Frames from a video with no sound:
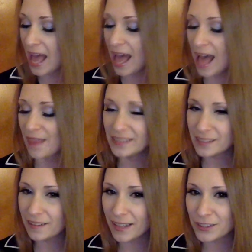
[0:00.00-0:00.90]
This
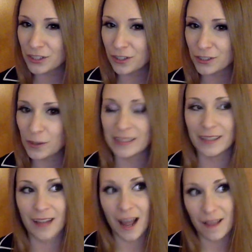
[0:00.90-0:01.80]
collection also has a
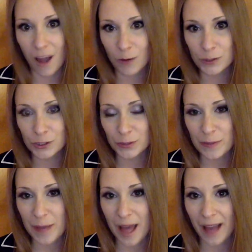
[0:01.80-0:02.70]
lilac, which is a
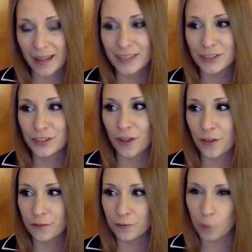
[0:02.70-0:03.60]
repackage,
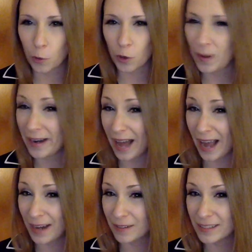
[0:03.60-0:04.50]
another floral one,
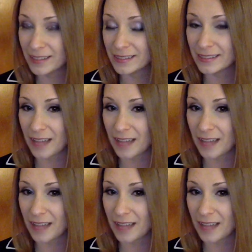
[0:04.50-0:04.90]
iris.